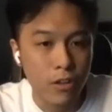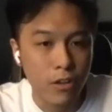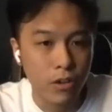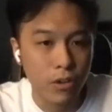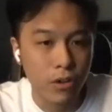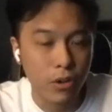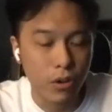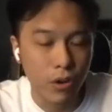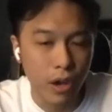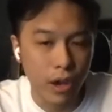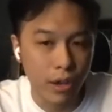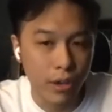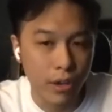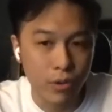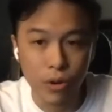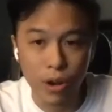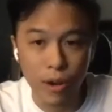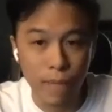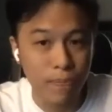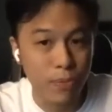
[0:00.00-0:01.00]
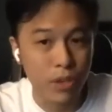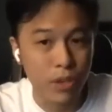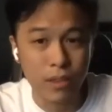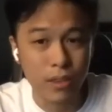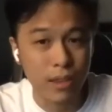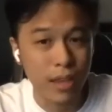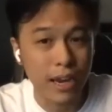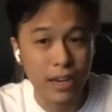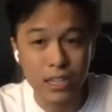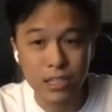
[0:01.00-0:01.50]
I grew up
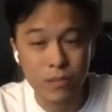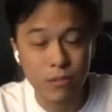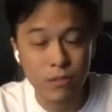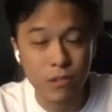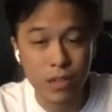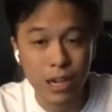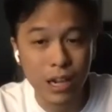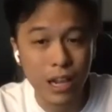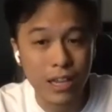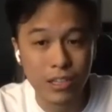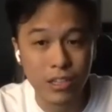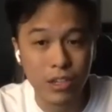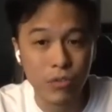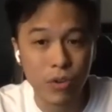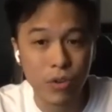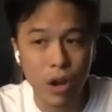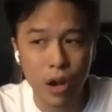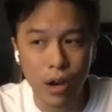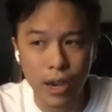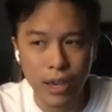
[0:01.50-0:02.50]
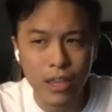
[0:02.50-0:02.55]
in 90s classic rock,